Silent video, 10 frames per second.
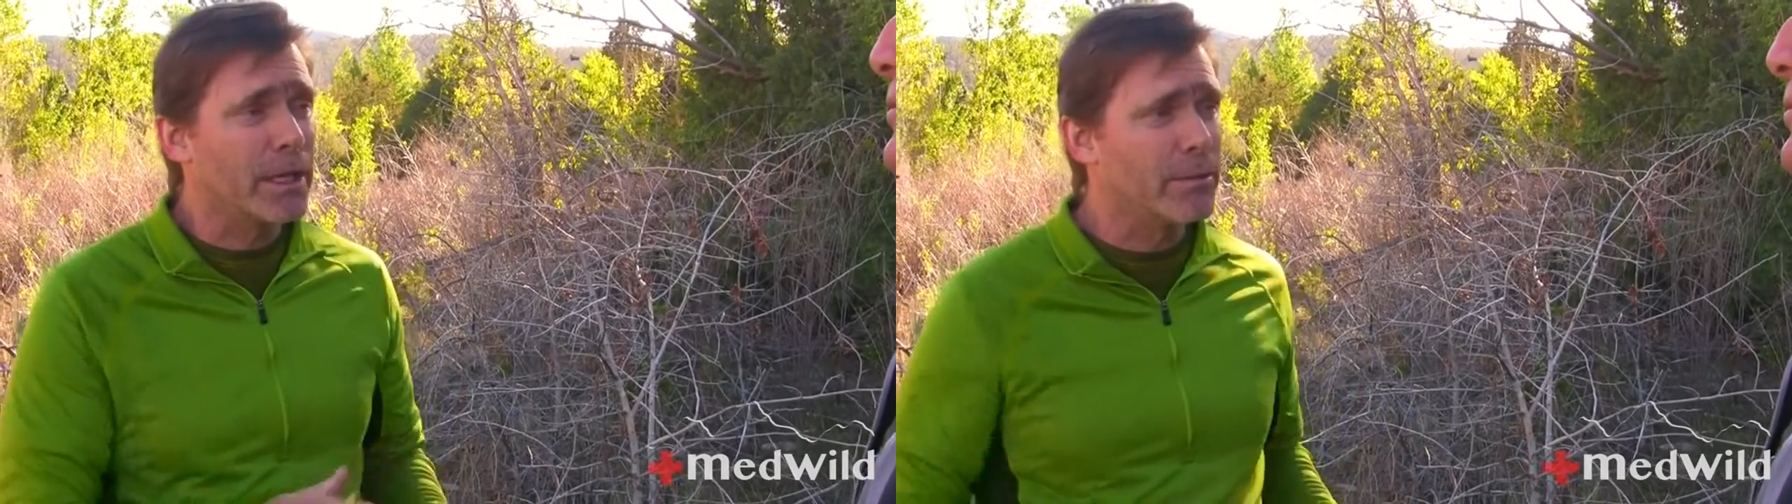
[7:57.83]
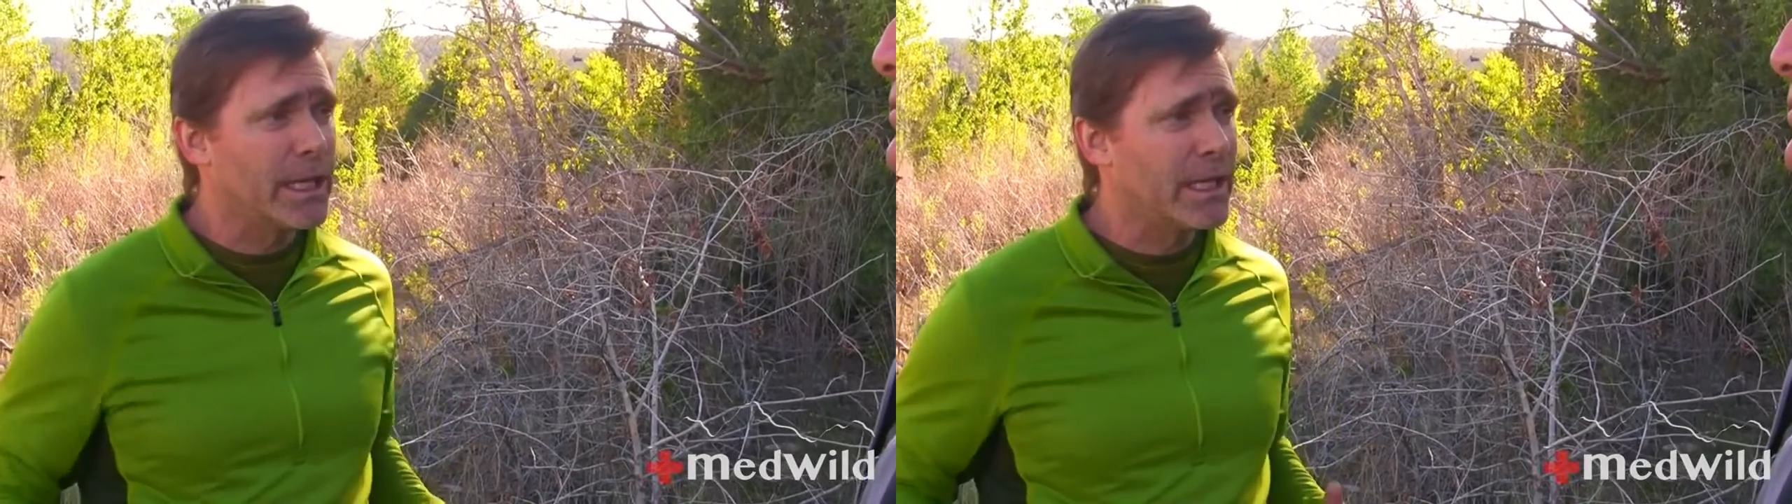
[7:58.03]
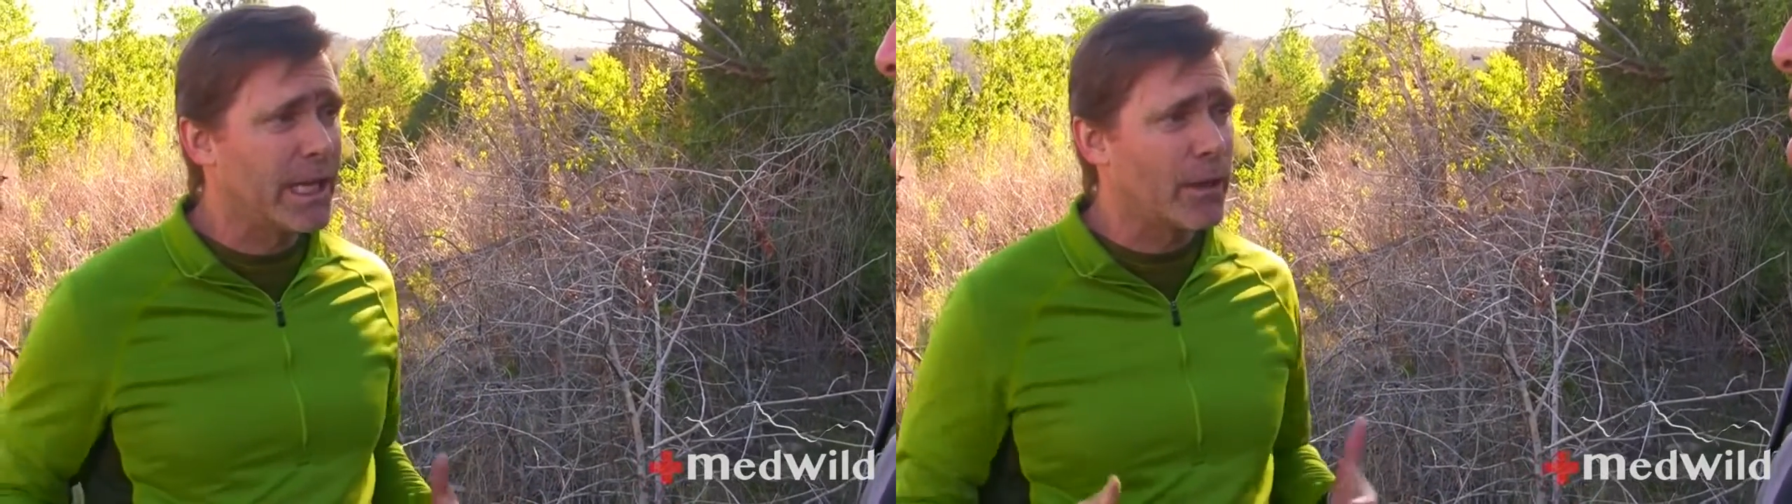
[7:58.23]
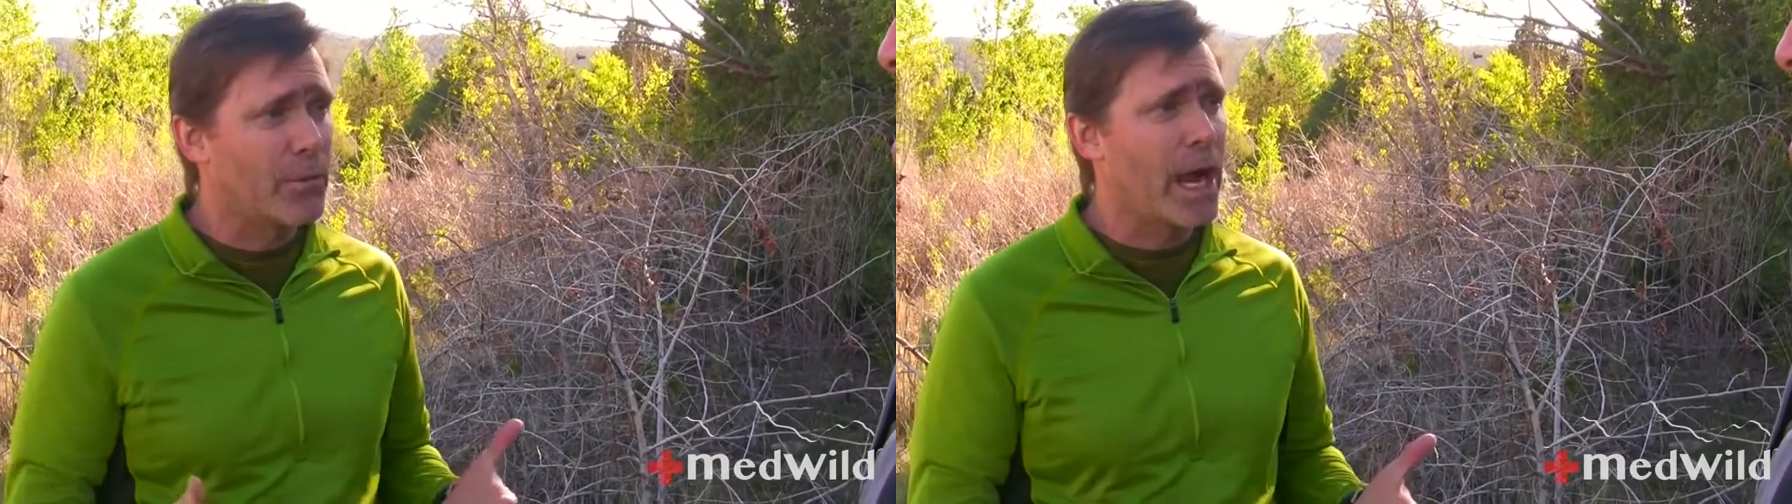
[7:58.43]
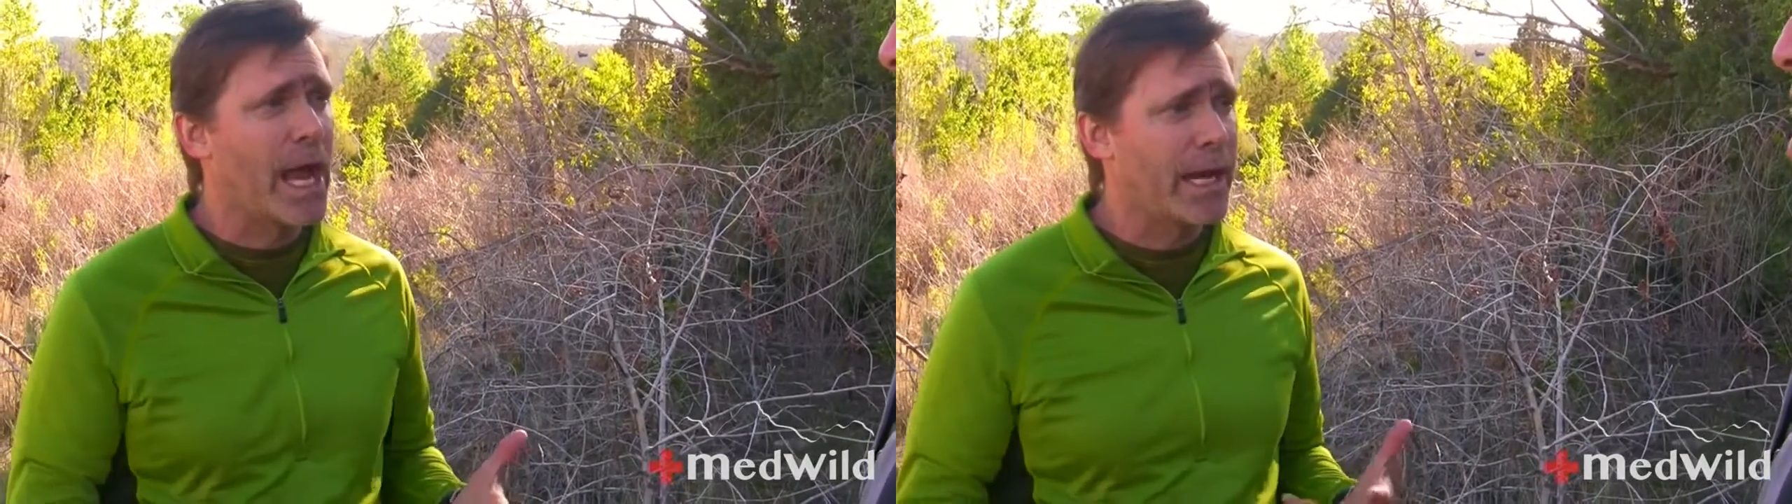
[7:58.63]
going to be like a
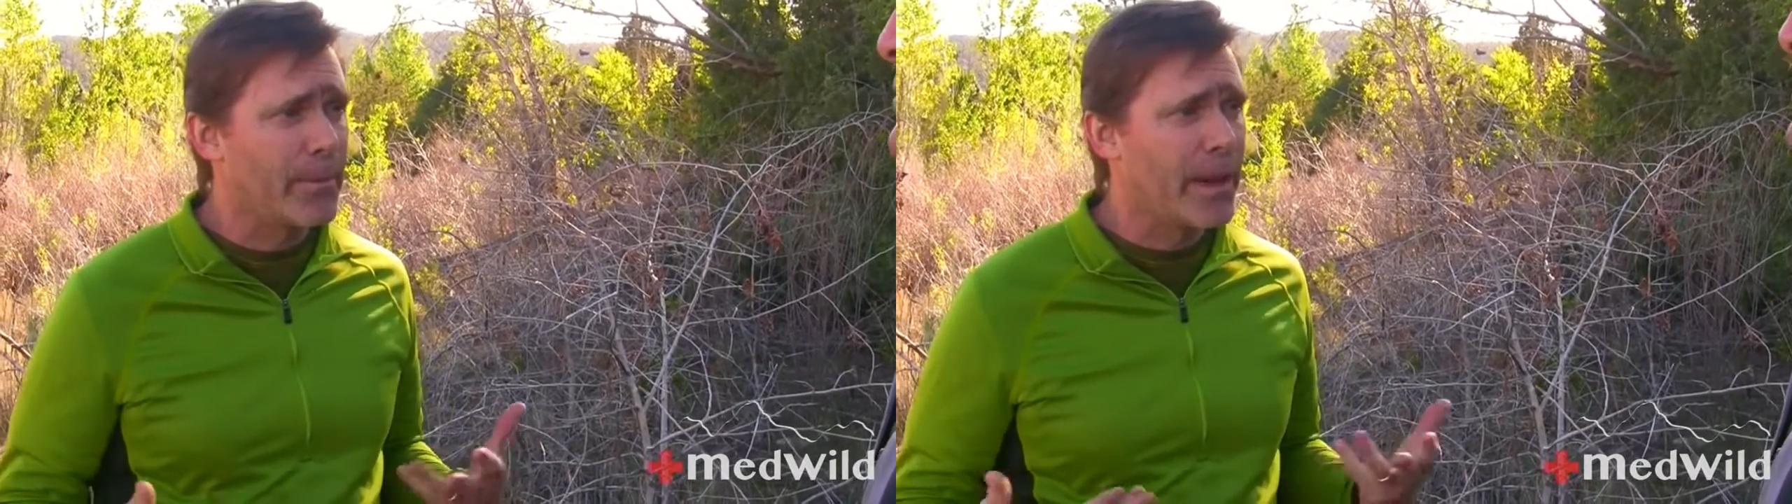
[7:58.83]
rag,